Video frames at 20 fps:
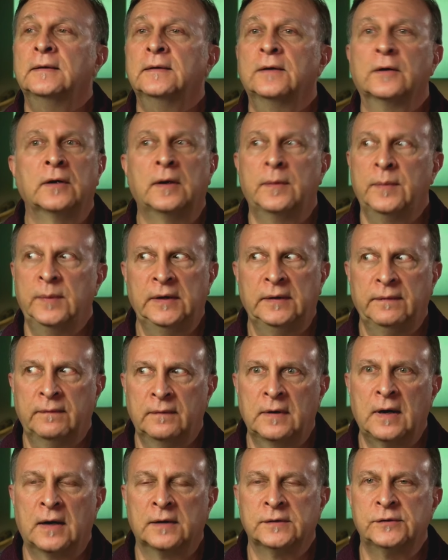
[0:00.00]
They're going to be
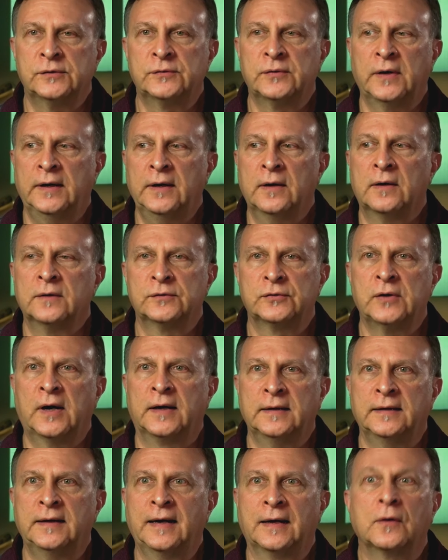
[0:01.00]
concentrating on
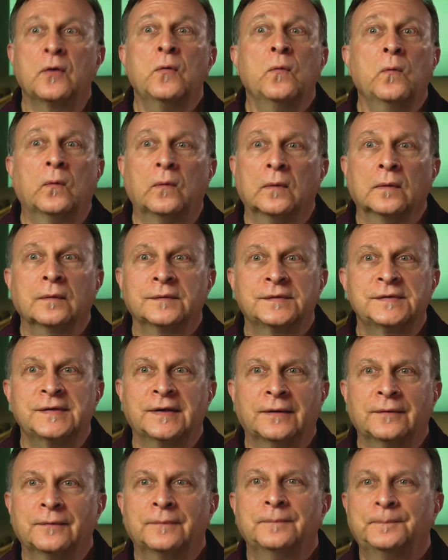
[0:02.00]
trying to get cool.
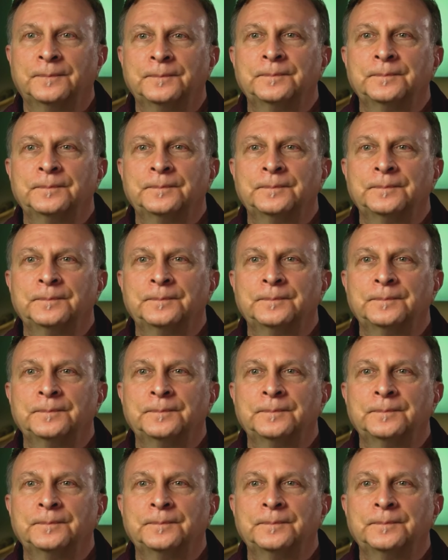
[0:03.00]
So,